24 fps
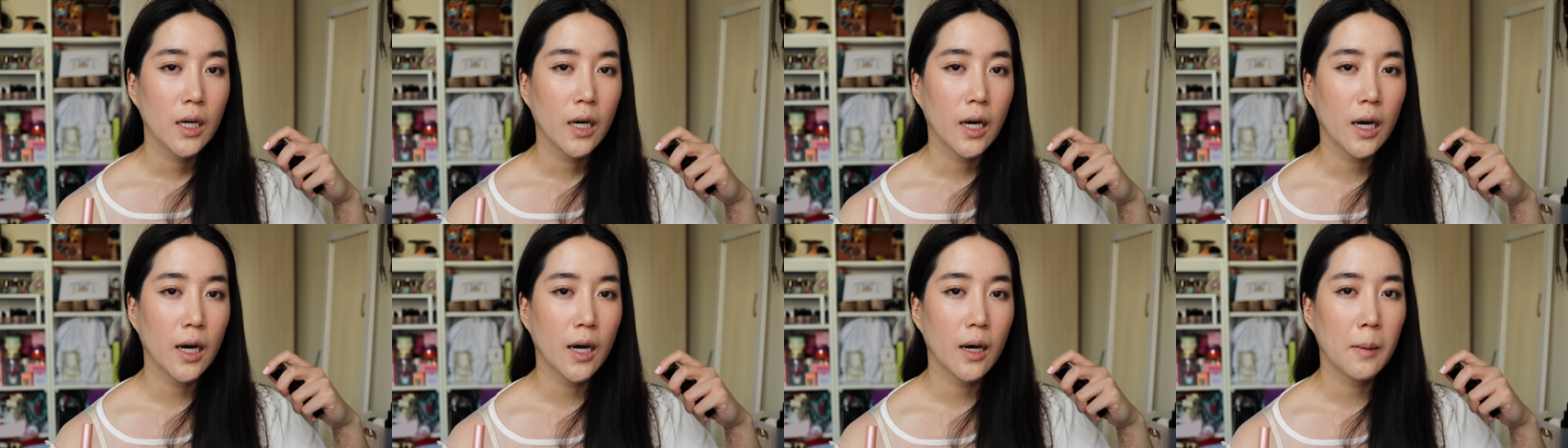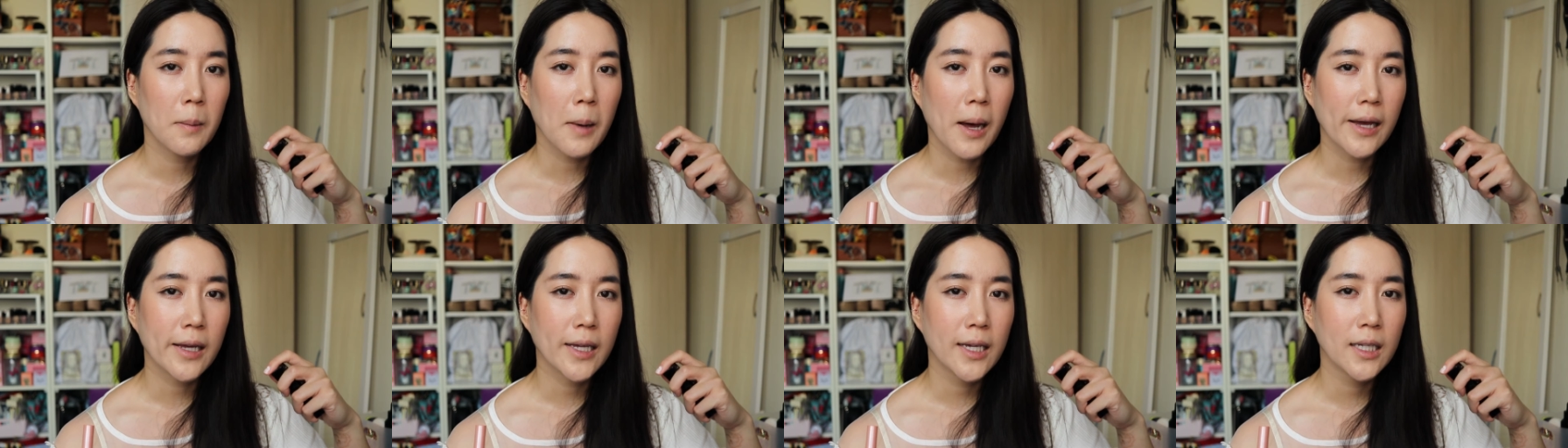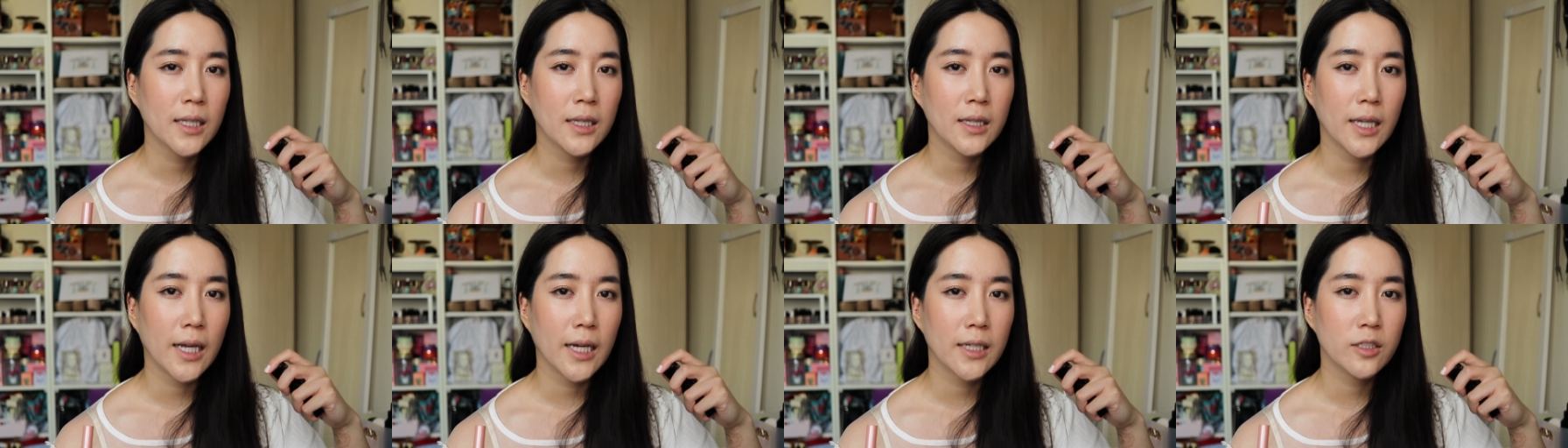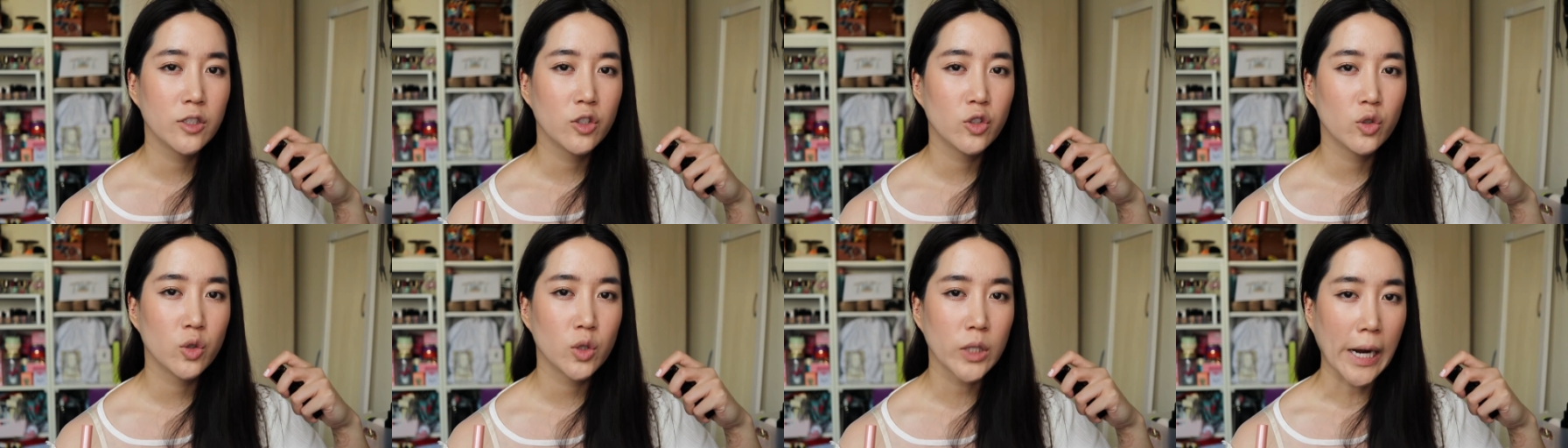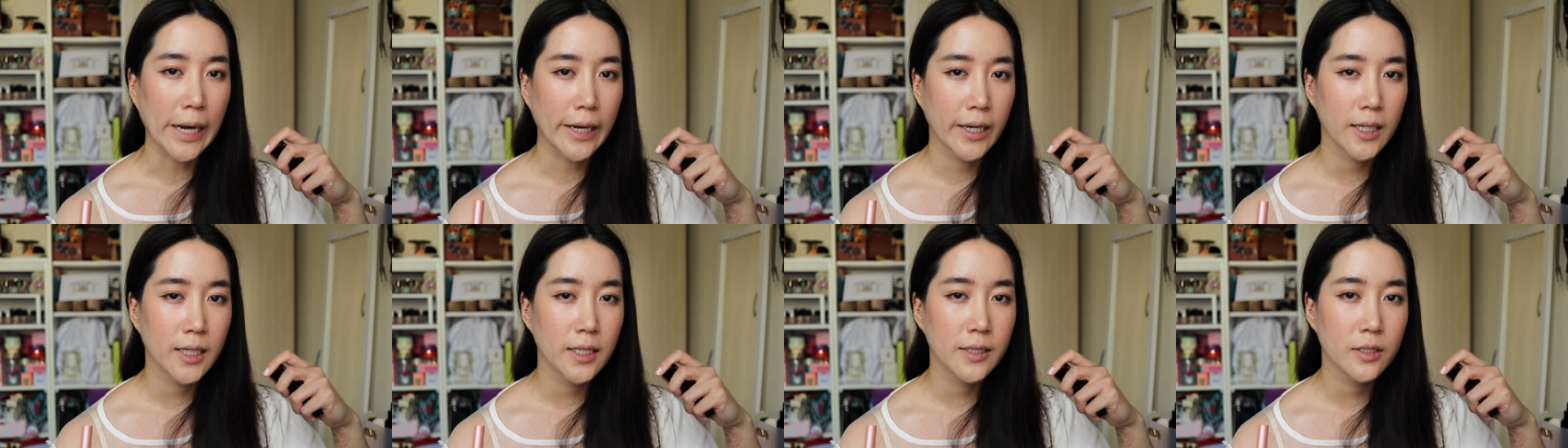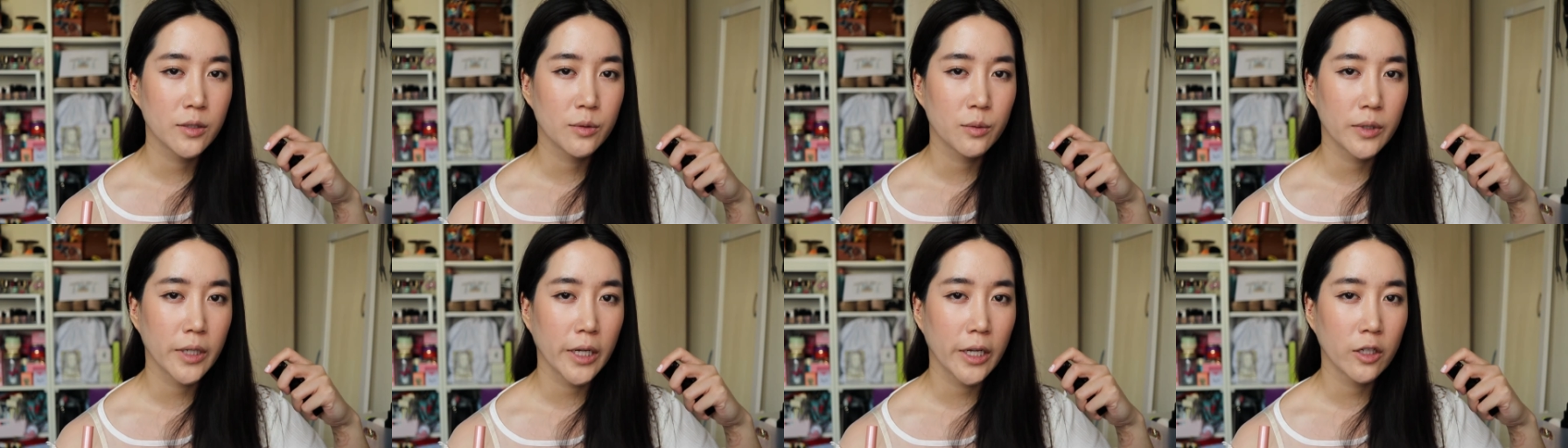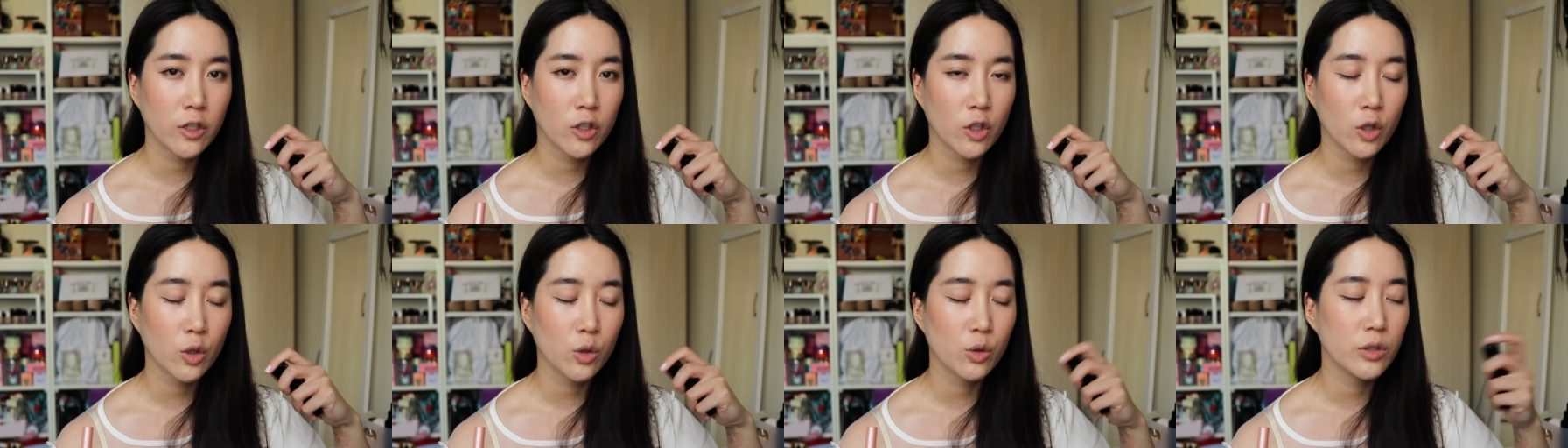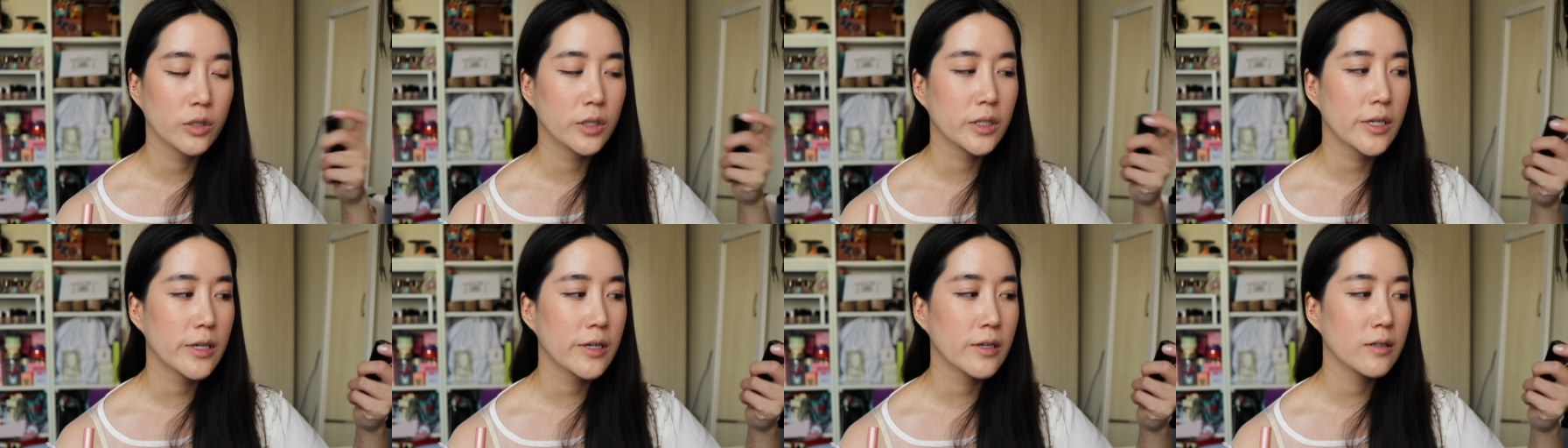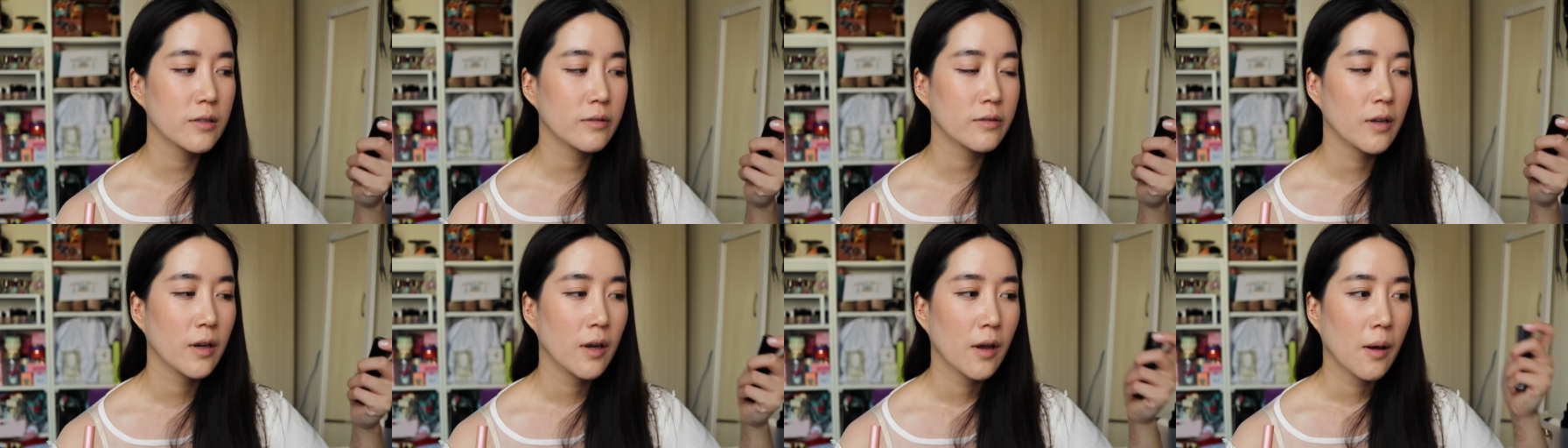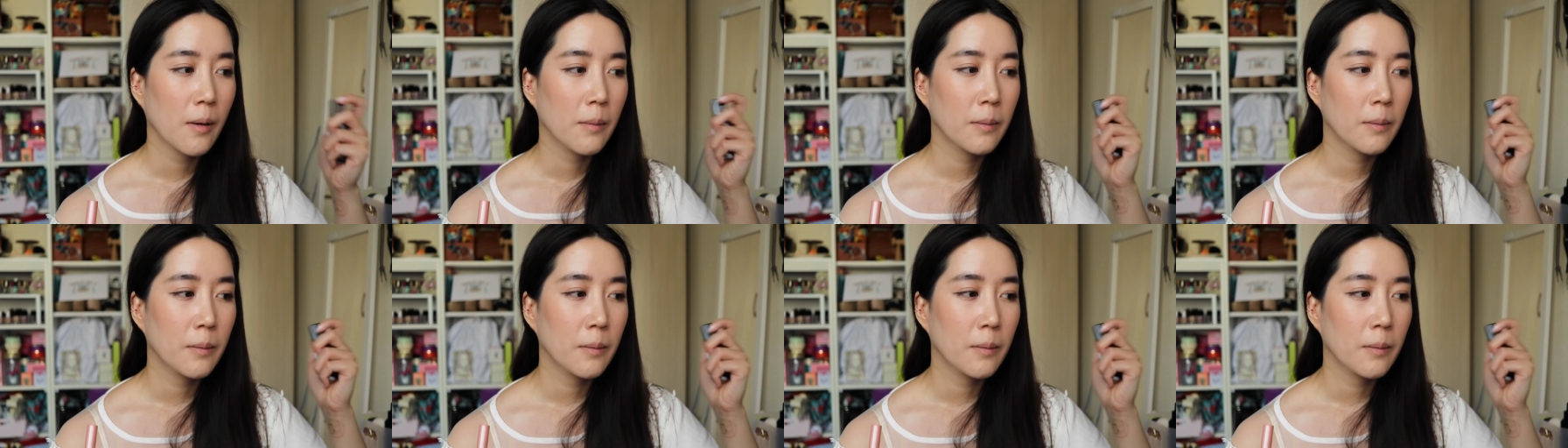Um, I get less dryness when I use these,